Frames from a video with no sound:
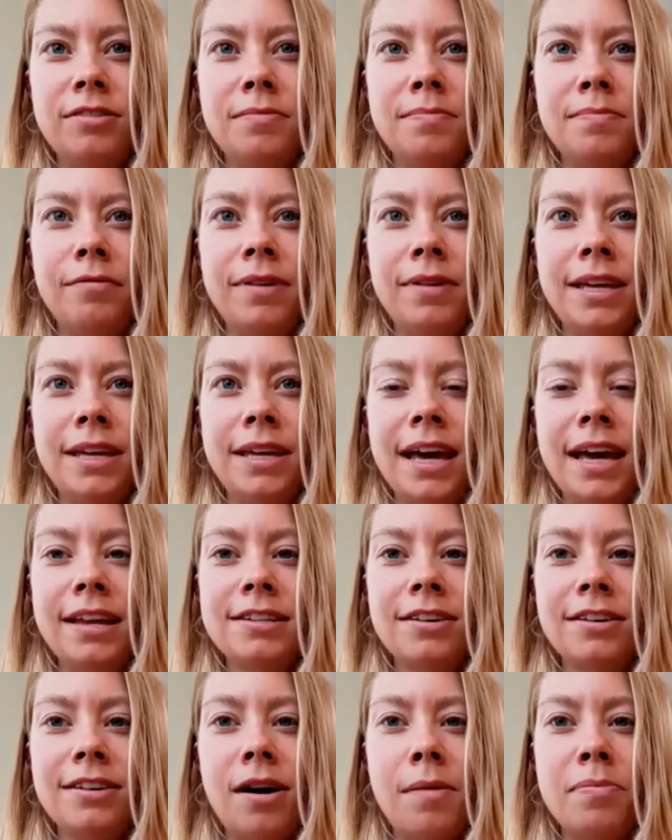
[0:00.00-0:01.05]
but we can't
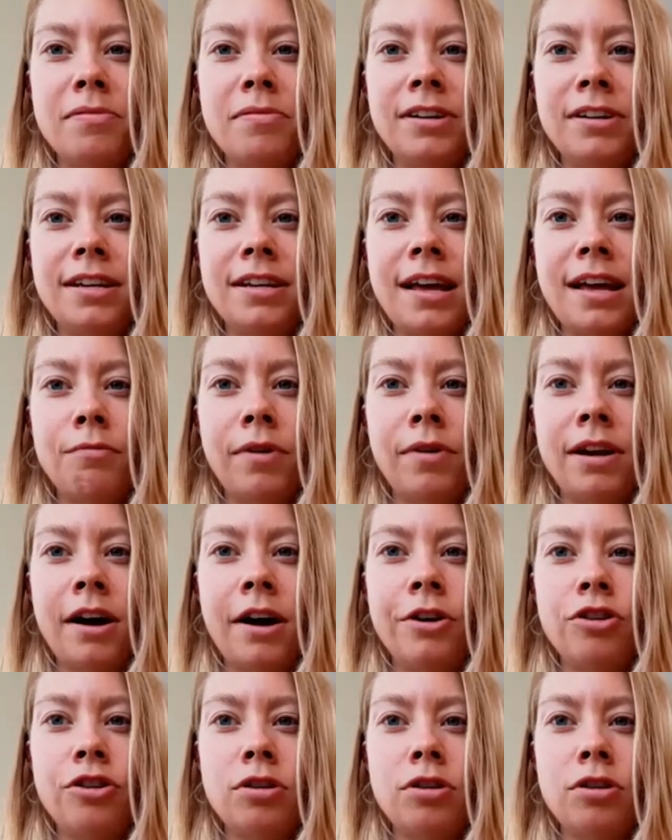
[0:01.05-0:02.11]
operate at
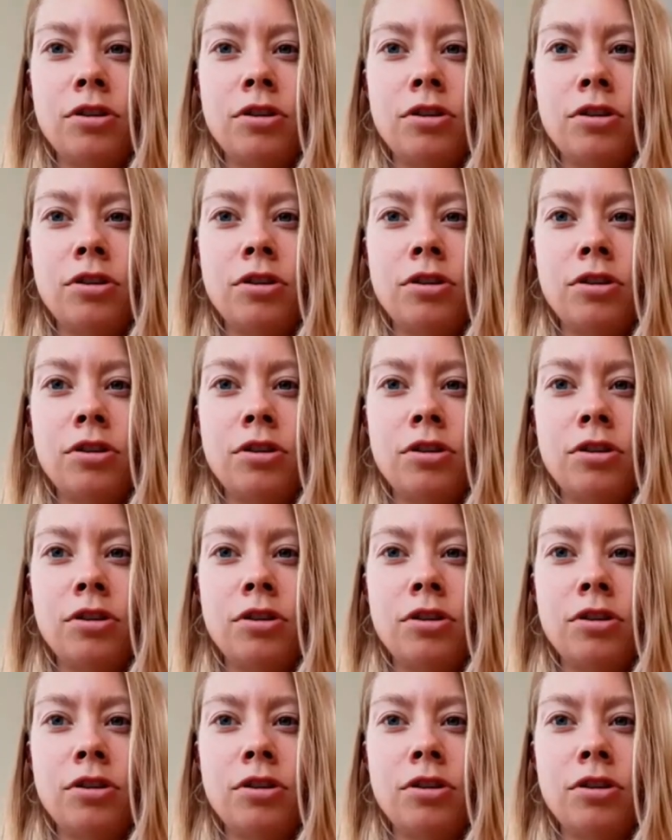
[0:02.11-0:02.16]
100%